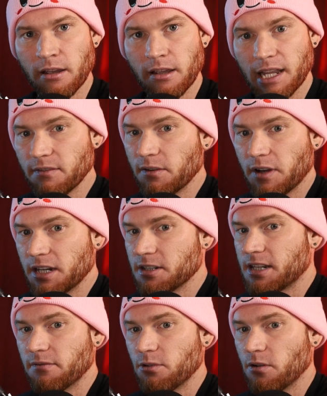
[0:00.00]
Even if I just
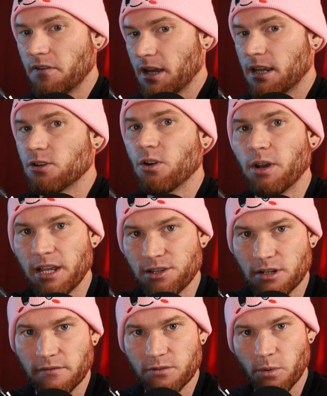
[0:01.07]
give you a fucking
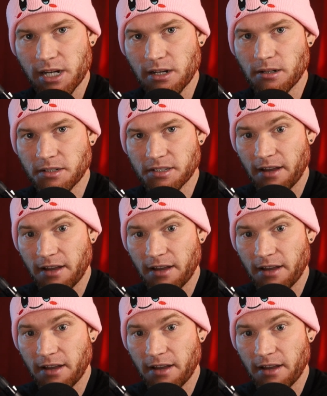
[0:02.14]
donation of $20.